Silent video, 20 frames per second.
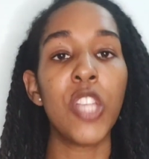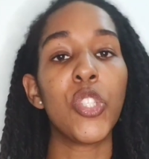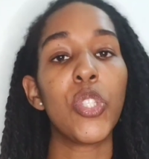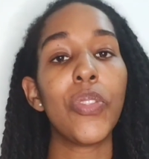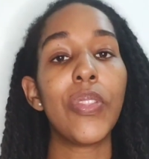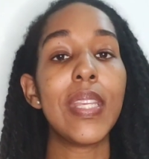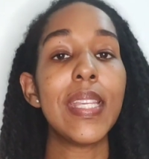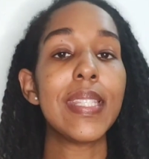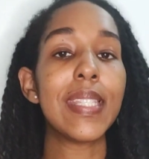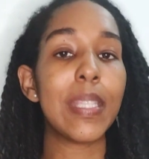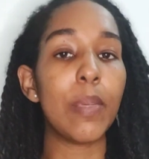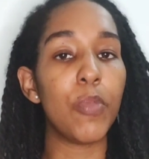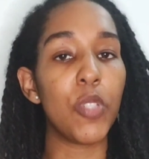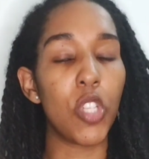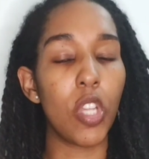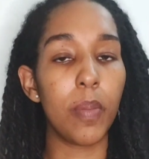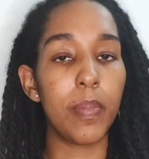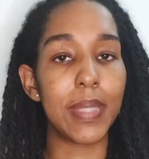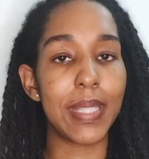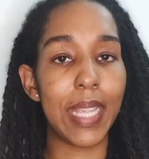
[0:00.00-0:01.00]
So these
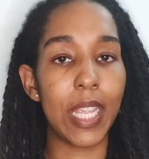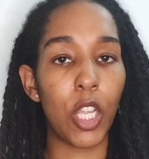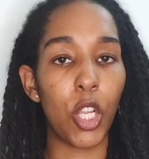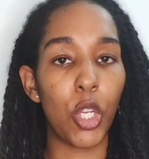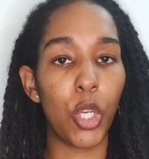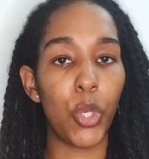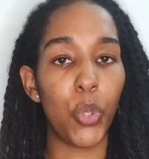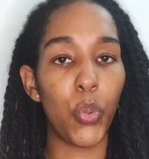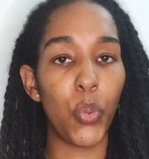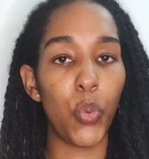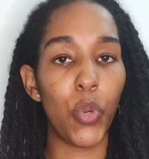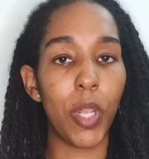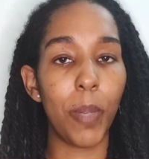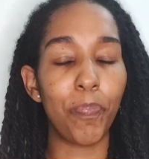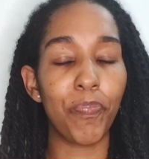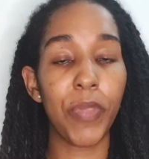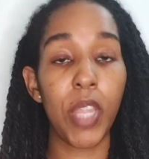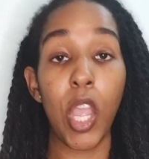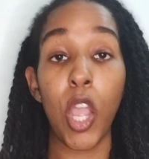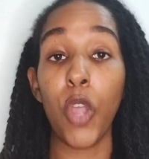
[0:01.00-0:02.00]
symptoms include
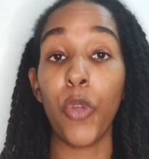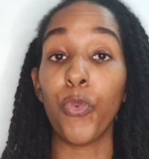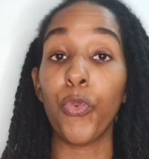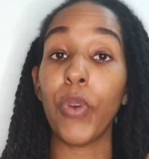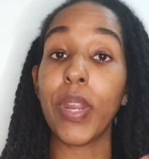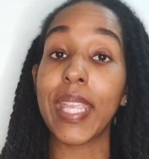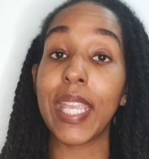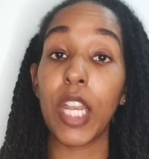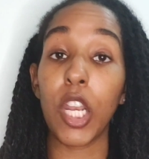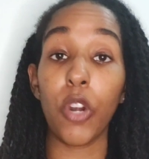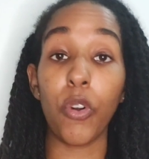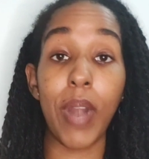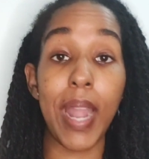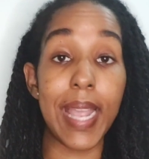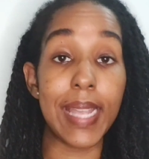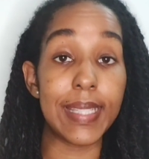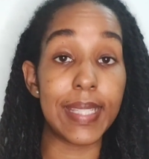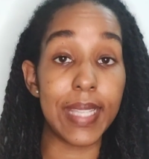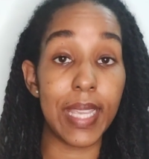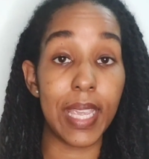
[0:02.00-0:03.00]

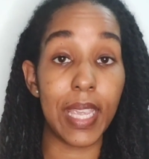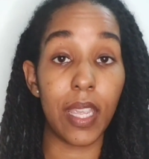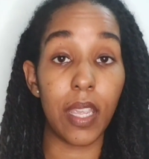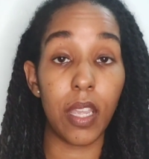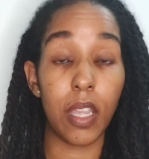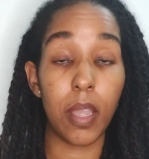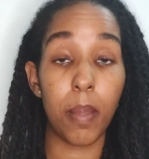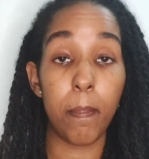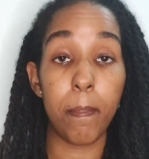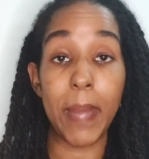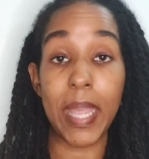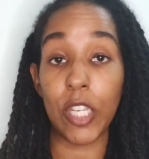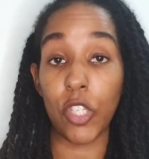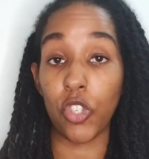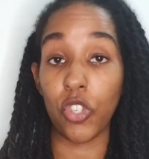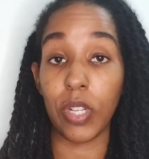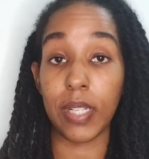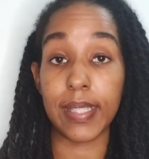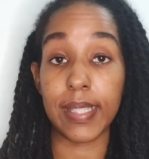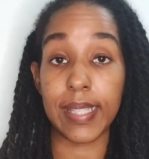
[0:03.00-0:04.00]
regularizing
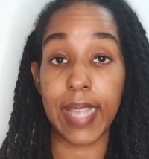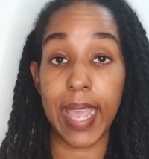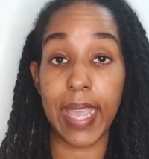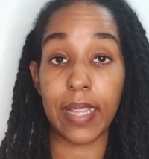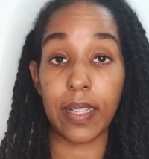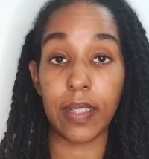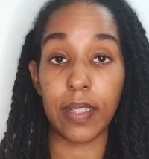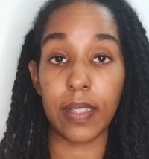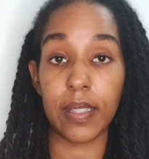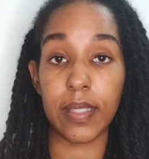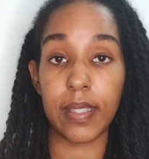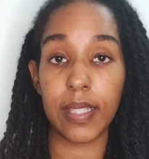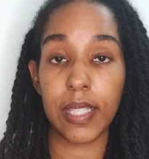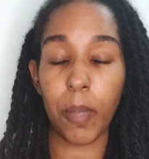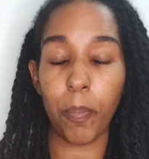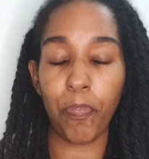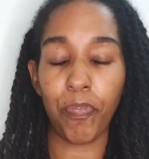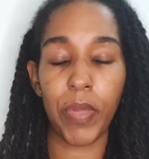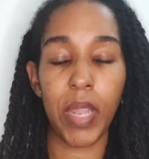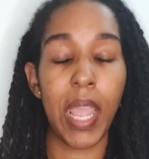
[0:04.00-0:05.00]
menstrual
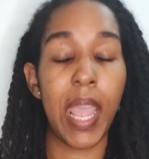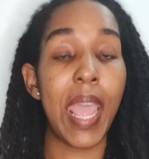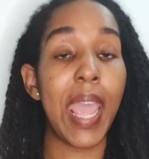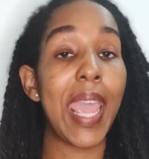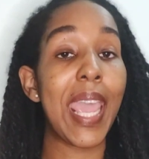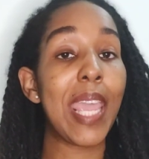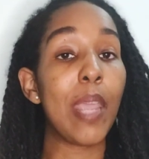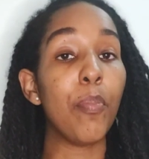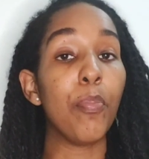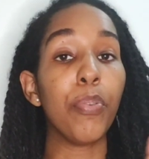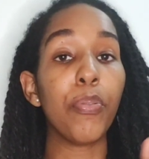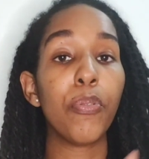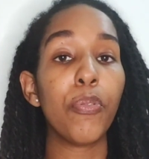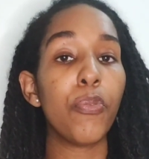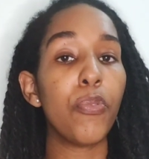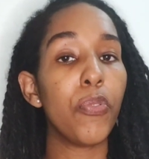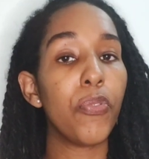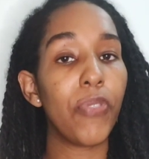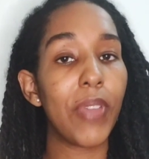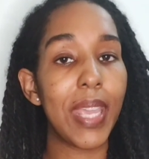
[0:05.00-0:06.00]
cycles,
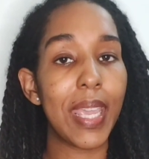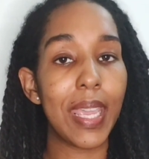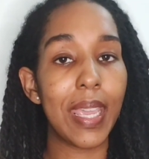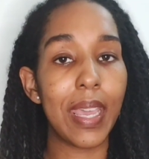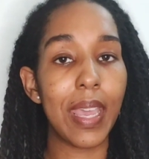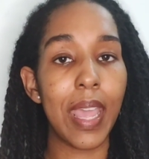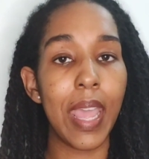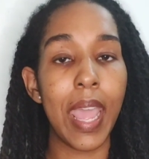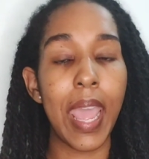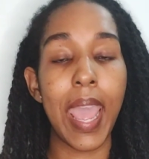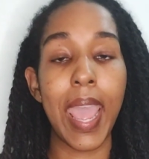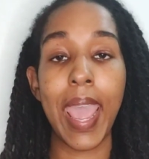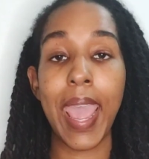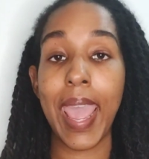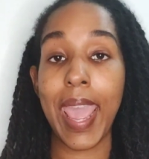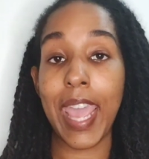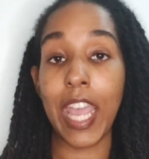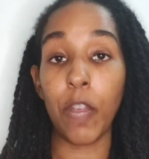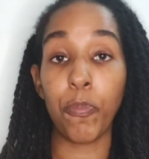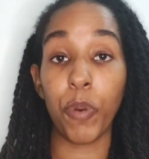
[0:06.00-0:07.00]
improving
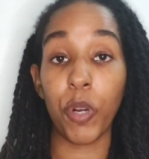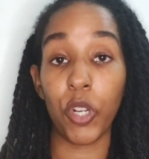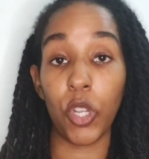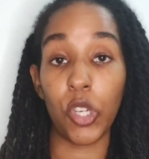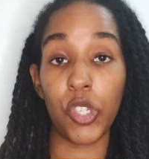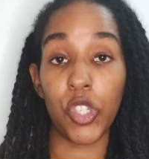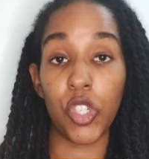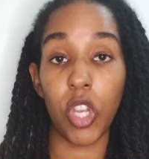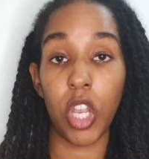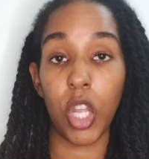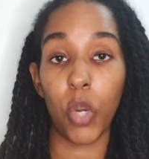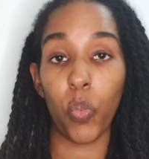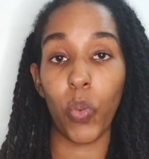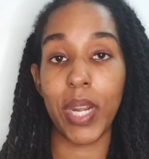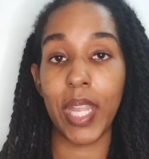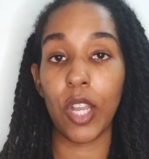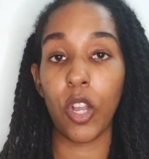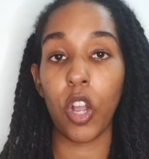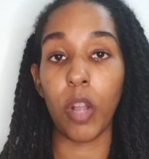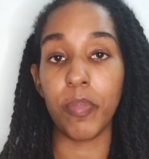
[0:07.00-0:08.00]
egg production
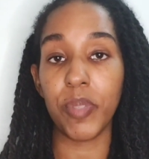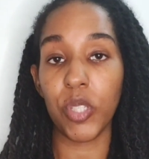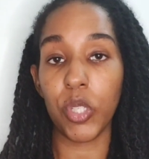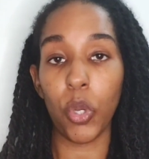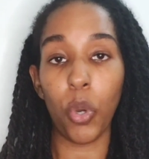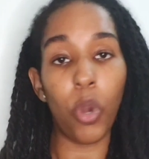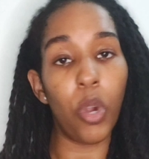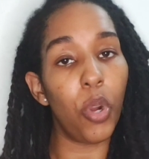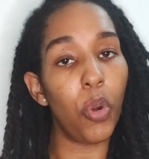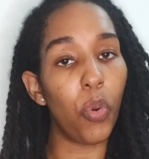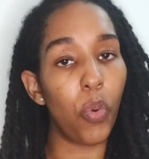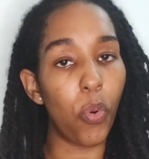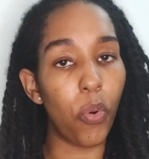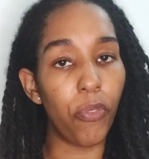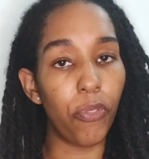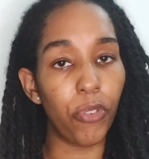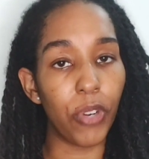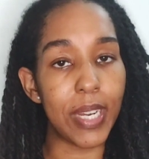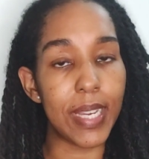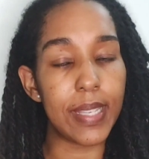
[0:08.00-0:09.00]
when it comes to our
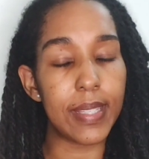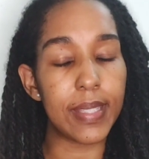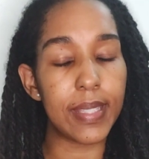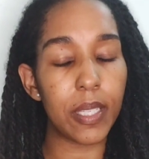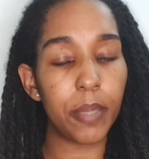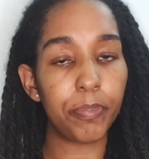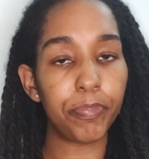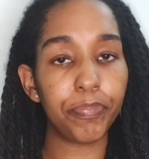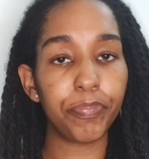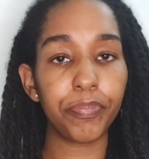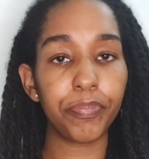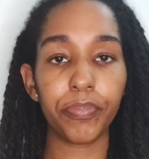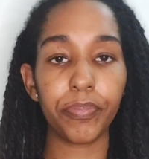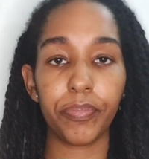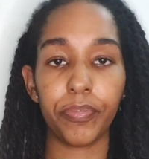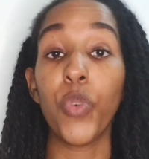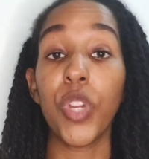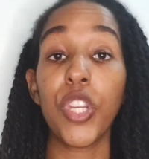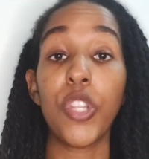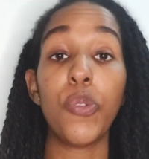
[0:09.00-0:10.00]
ovaries,
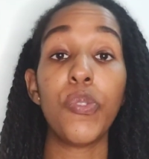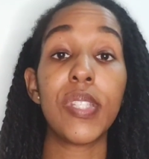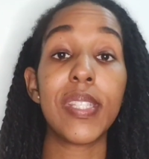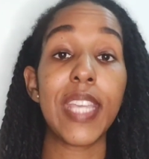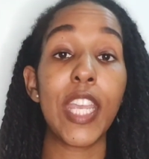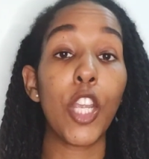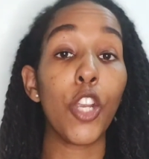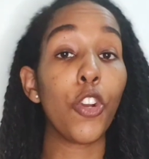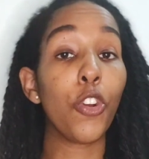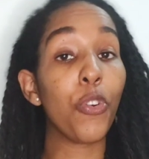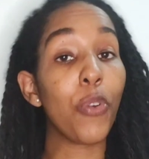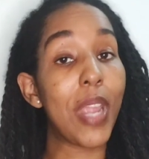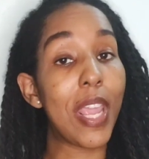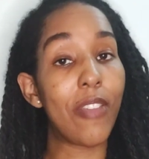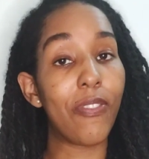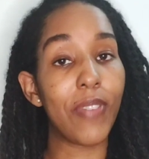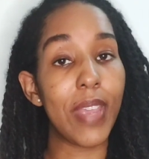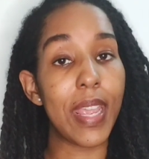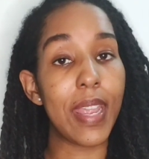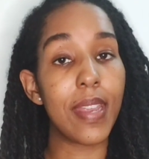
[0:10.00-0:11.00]
reducing
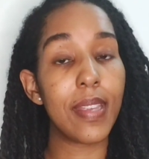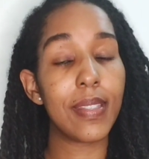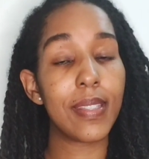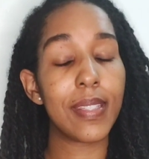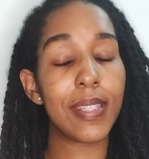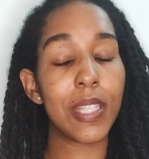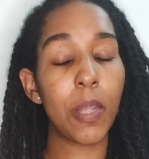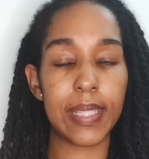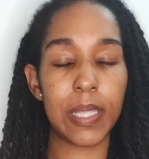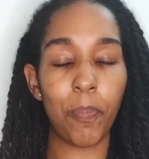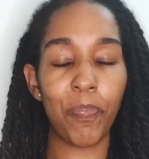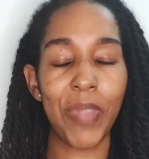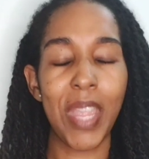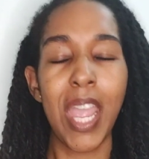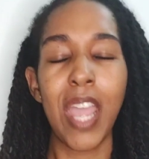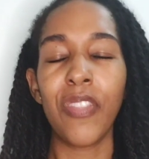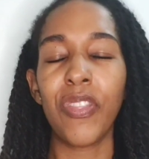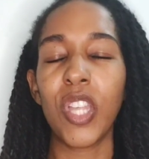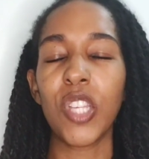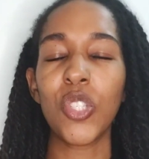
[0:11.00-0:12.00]
cravings.
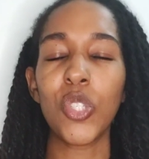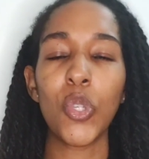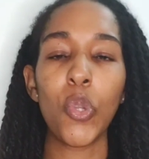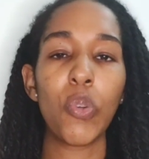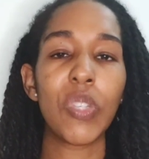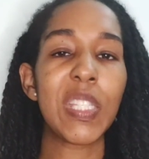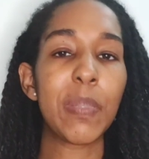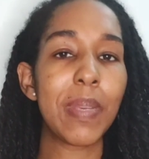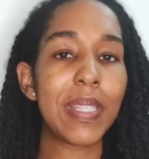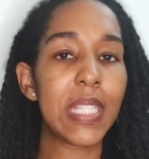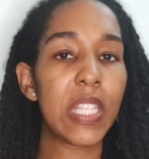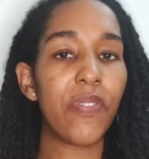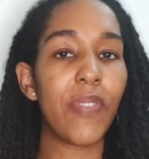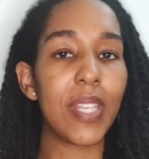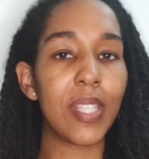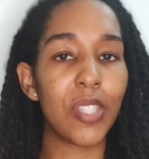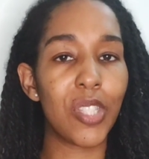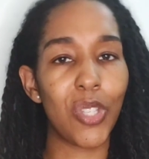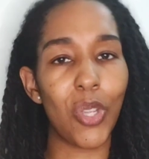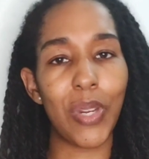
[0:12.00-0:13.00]
There's no
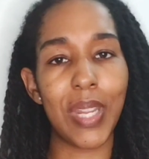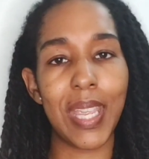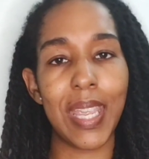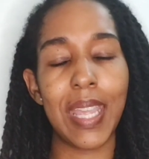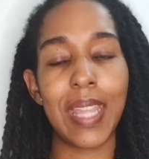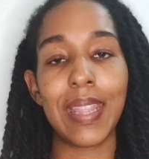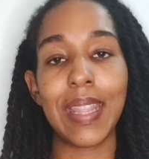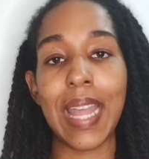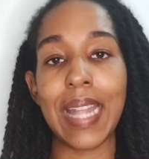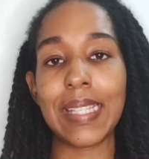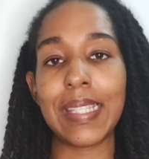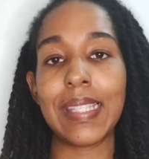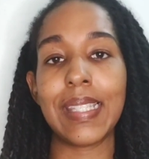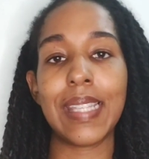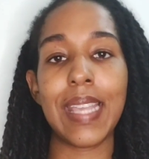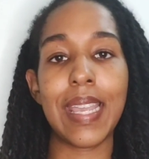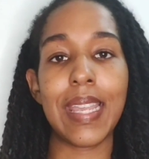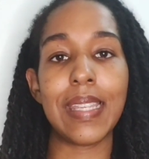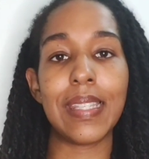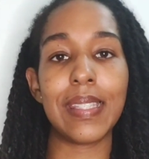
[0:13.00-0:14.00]
specific study that
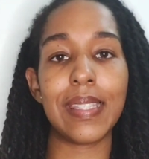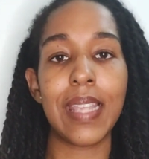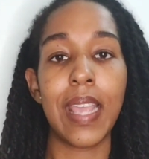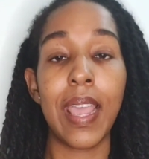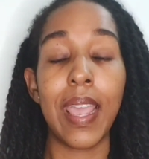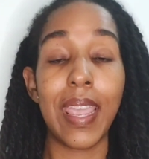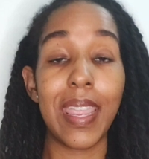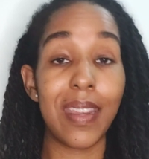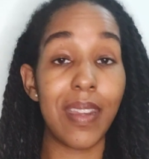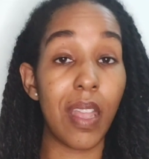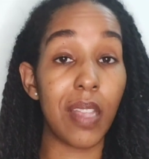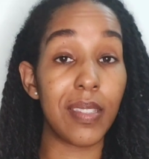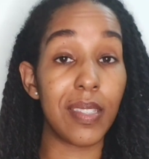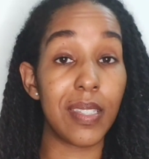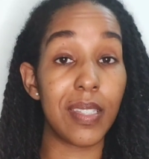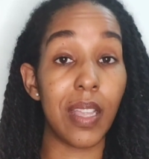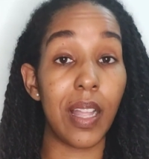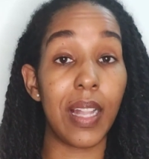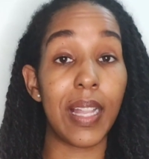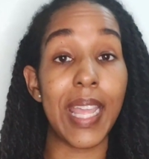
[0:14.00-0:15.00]
says
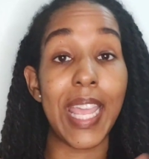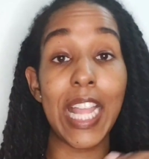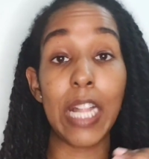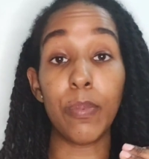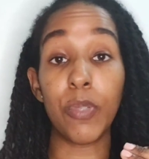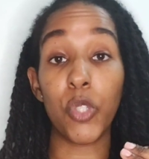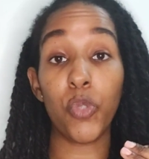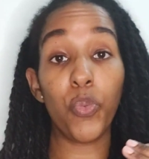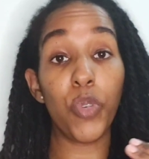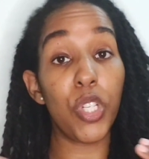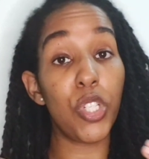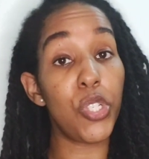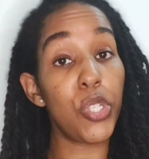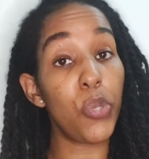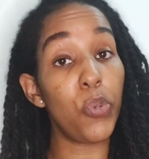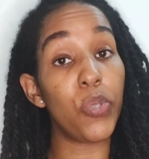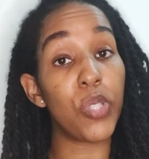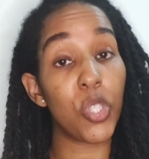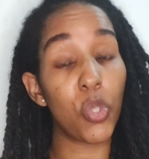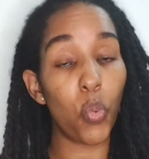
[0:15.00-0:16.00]
inositol helps
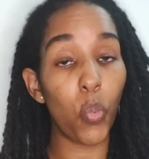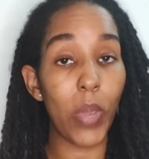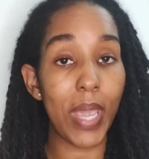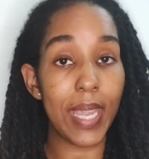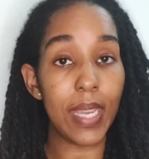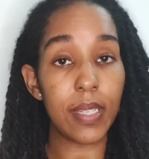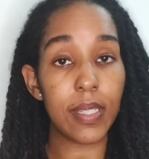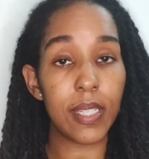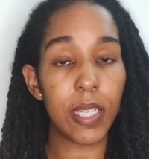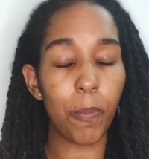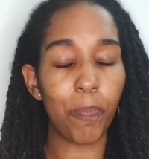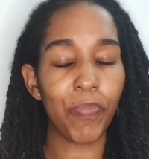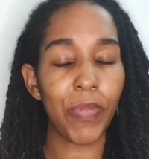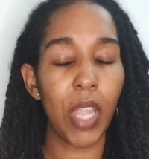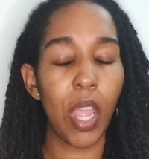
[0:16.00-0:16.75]
reduce weight.